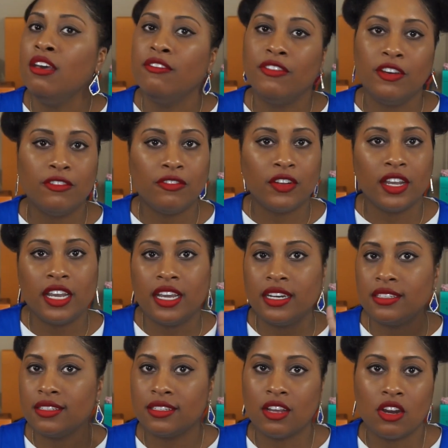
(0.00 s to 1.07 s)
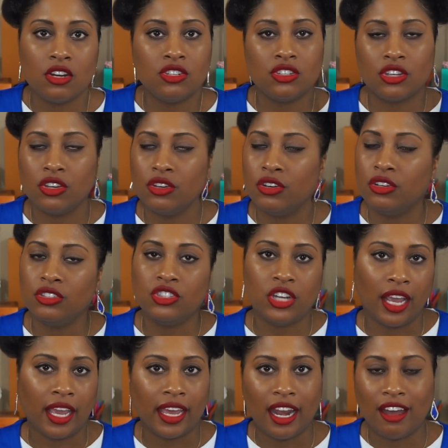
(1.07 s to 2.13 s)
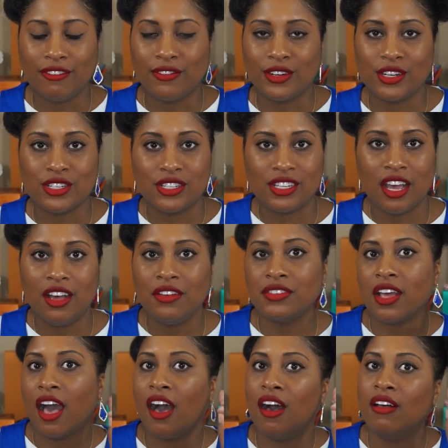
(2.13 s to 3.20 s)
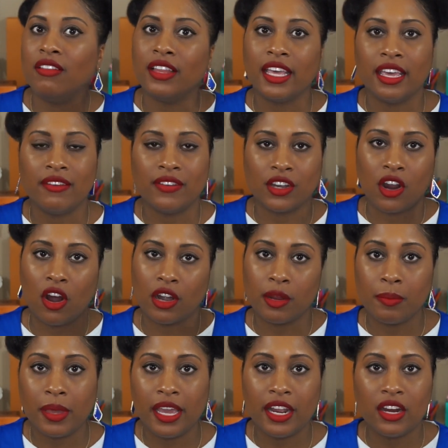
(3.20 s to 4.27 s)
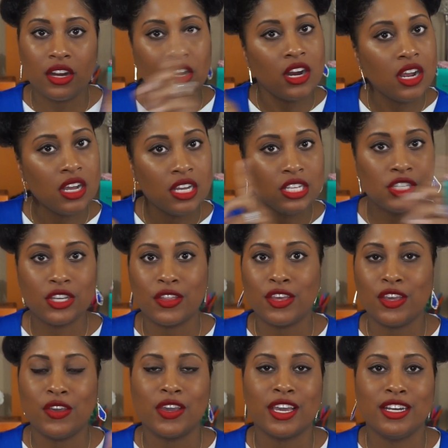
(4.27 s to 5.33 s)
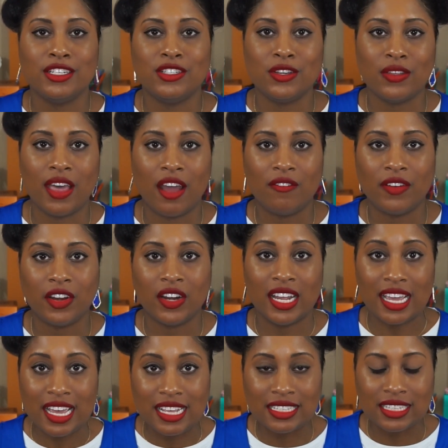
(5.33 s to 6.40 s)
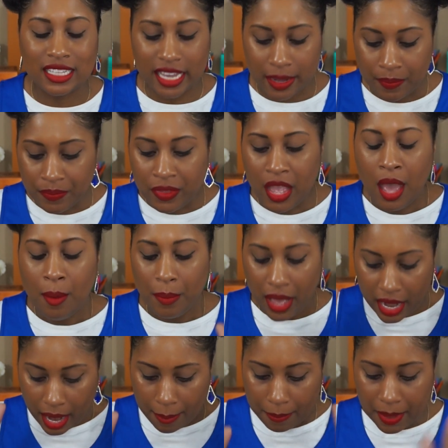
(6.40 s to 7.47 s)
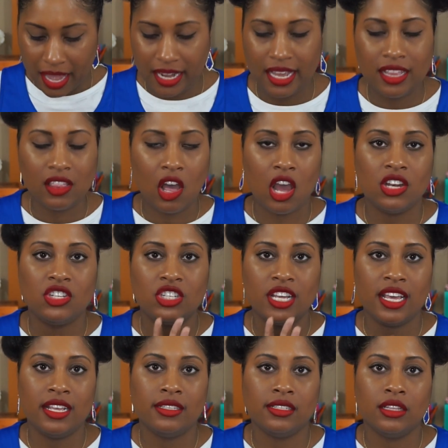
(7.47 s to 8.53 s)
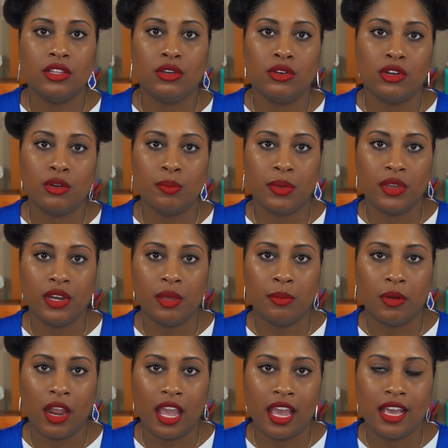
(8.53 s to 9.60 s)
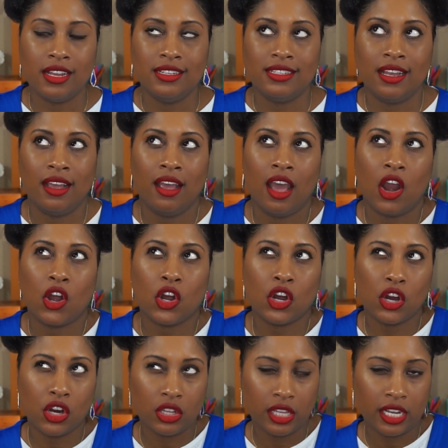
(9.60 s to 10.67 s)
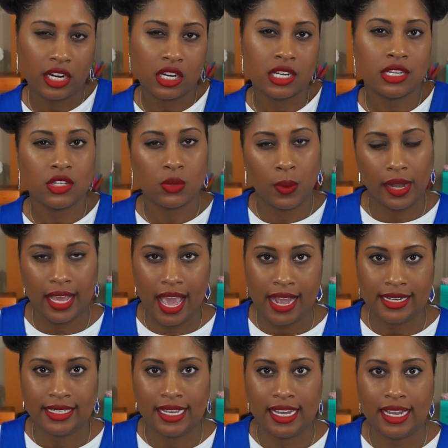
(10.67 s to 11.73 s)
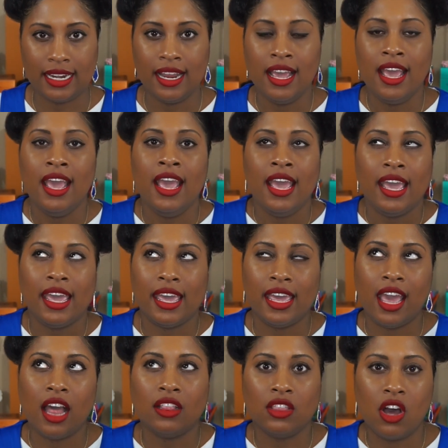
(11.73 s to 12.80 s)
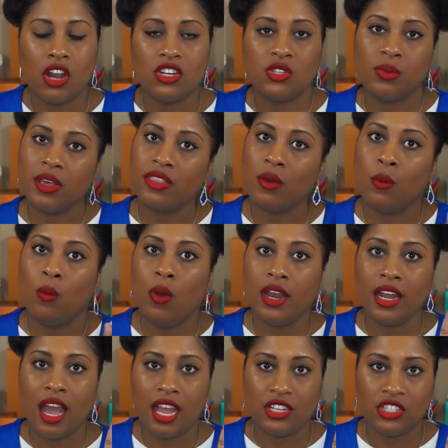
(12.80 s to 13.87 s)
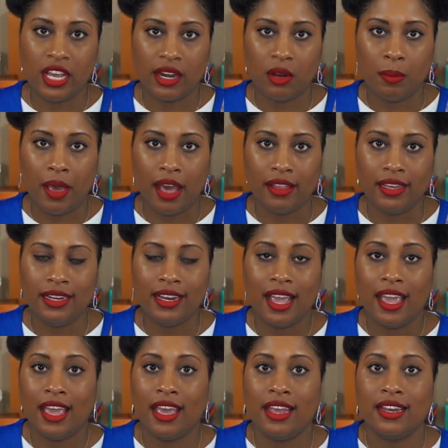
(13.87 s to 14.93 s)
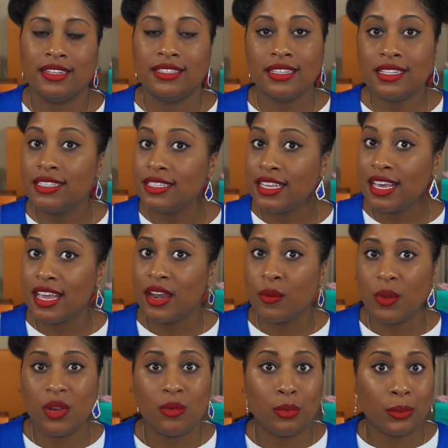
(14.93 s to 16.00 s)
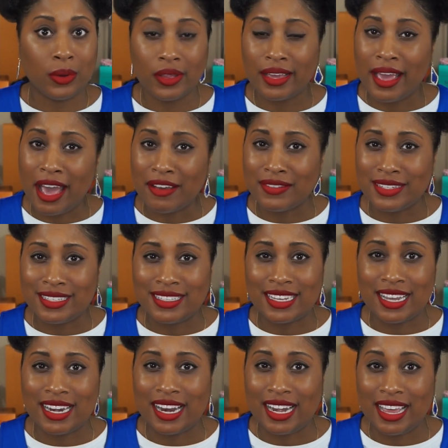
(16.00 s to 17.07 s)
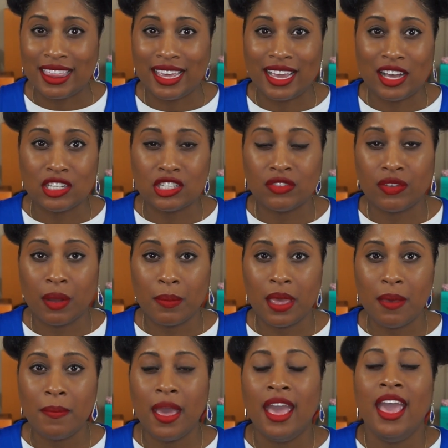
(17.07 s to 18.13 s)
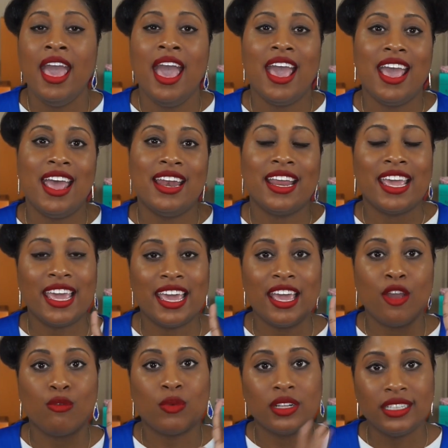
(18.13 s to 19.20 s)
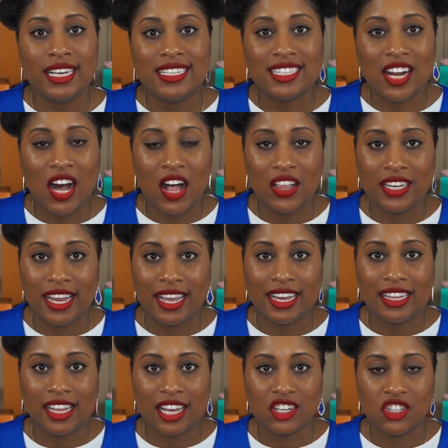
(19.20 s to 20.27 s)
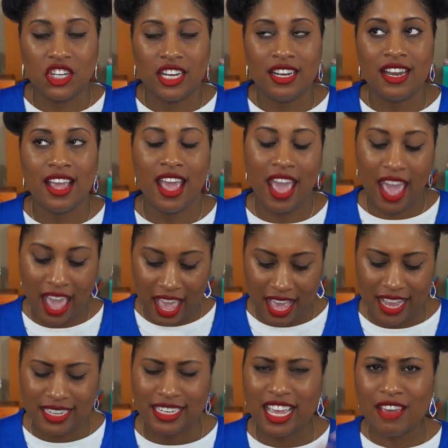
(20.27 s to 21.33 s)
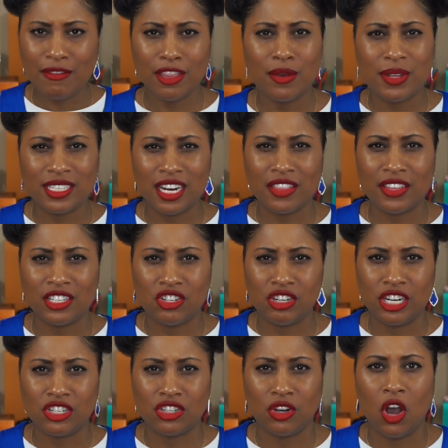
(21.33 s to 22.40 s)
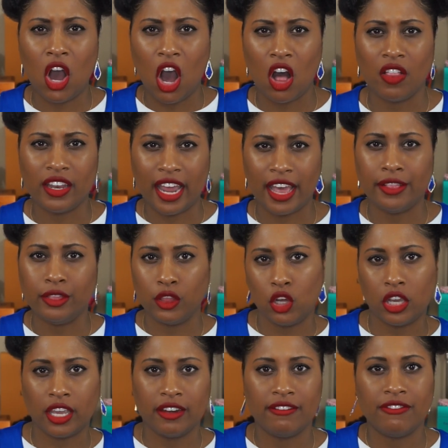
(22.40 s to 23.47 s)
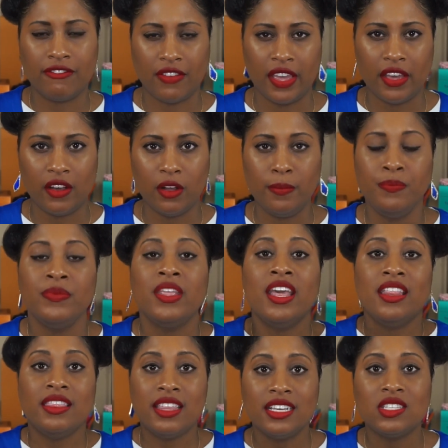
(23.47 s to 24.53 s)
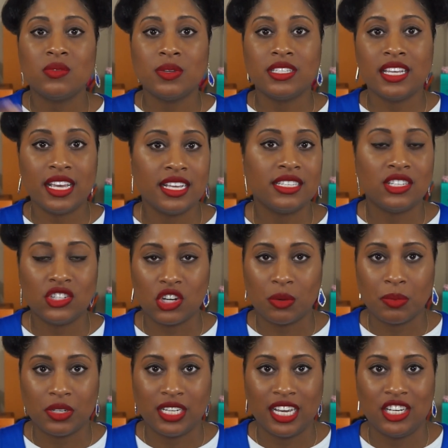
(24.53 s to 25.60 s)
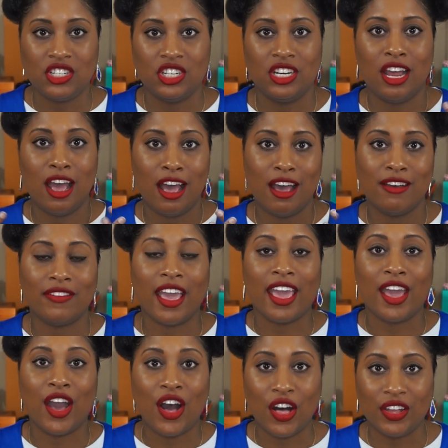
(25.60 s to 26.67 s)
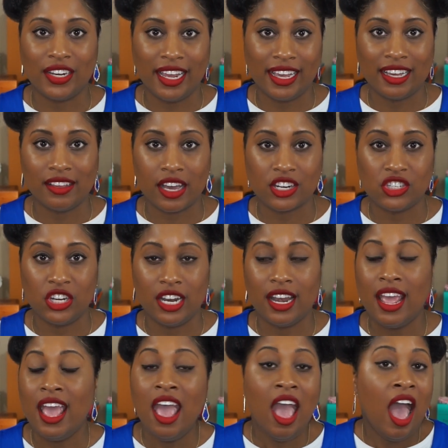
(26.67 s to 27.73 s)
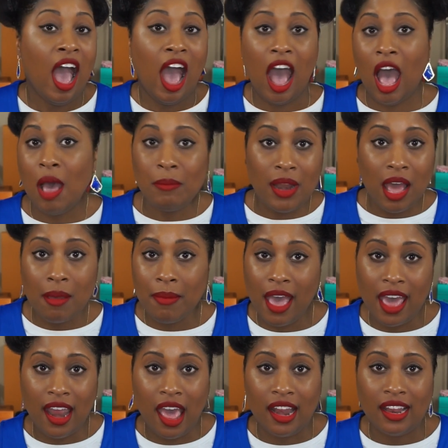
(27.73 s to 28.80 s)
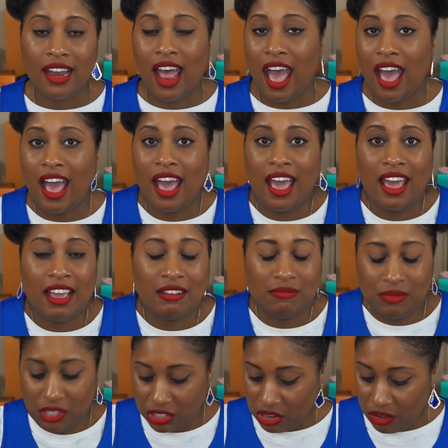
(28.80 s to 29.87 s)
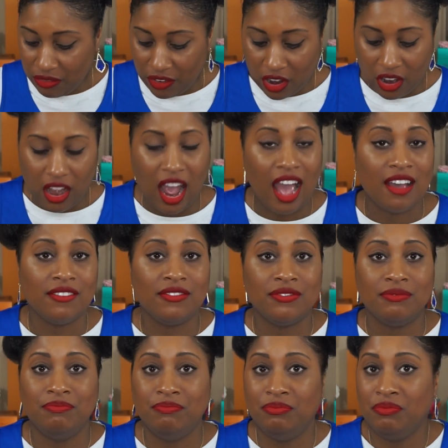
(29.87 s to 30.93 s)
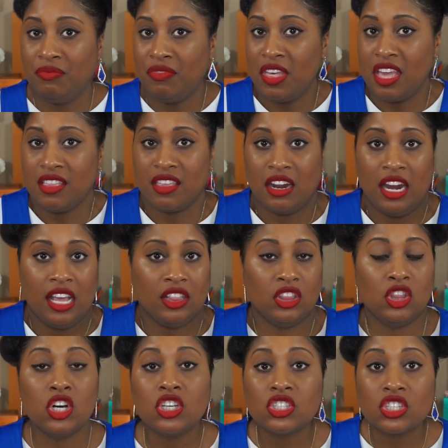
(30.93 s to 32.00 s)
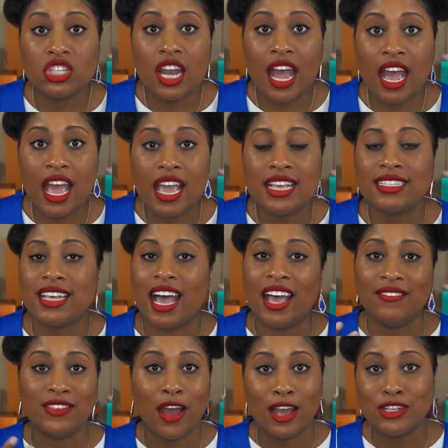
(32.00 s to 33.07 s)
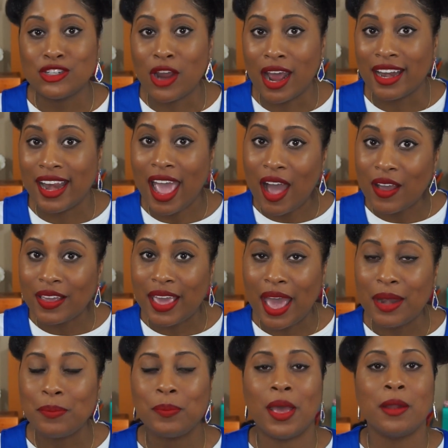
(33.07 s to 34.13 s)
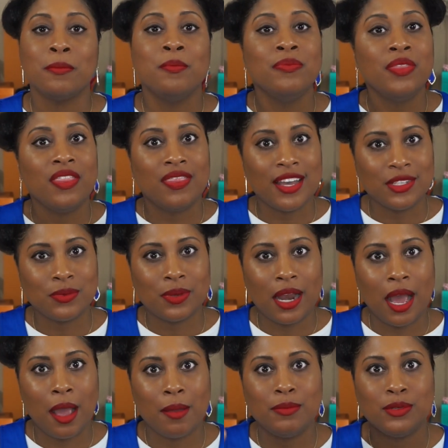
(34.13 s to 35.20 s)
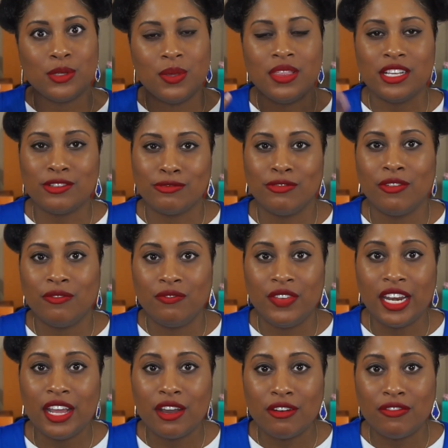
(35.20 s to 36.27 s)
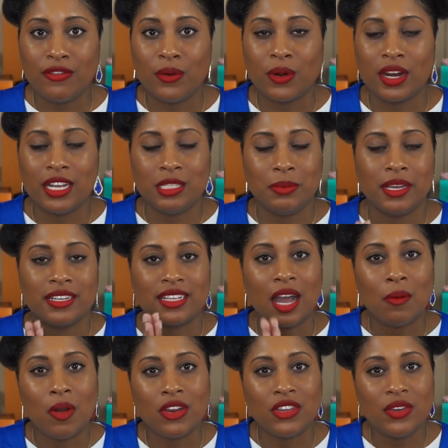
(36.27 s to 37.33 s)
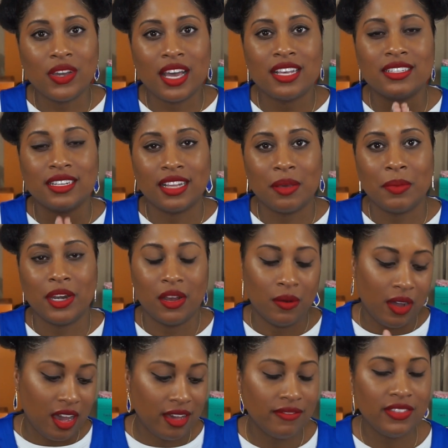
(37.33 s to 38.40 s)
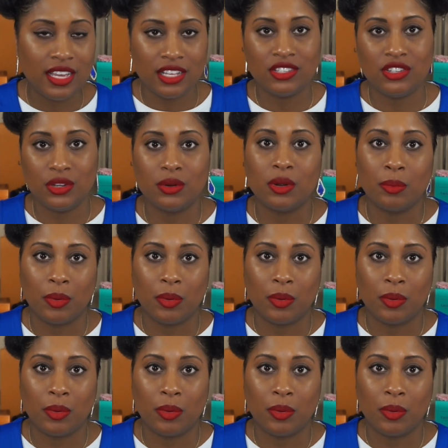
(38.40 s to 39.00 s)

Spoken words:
feel free to search, Google, check it out for yourselves. I'll leave a card up here so that you can do that very easily. But Manny launched his Lunar Beauty brand earlier in 2018. He launched with one eyeshadow palette, and since then we really haven't seen anything else from him. And he released a holiday collection, and even though it's not the traditional holiday look and feel, this was his interpretation of a holiday collection. I'm not mad at it. I think that it looks nice. I have not tried it out yet, but that's what I'm doing this video for, is because I want you guys to let me know, of these newer